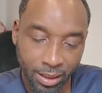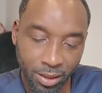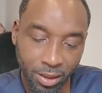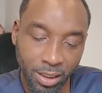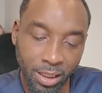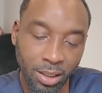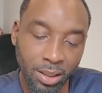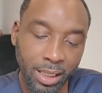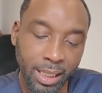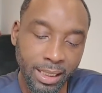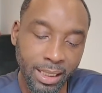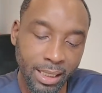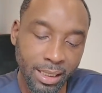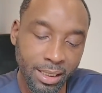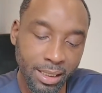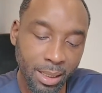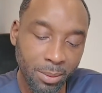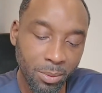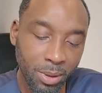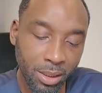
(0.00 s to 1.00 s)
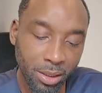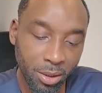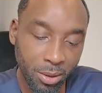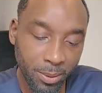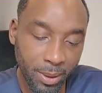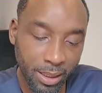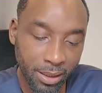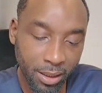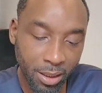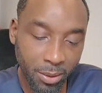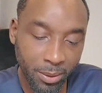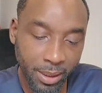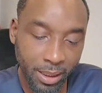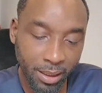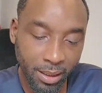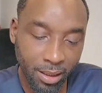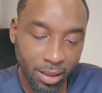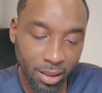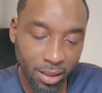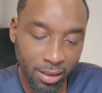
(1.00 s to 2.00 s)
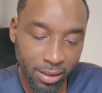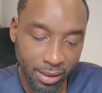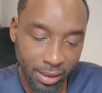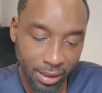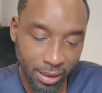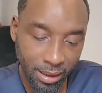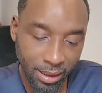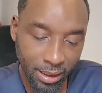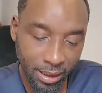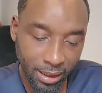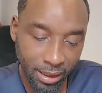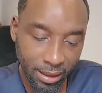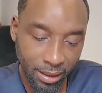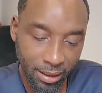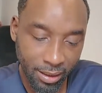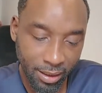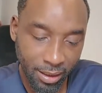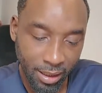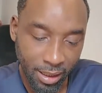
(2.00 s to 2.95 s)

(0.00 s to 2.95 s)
You know, like there's someone who I know in the casting, yeah?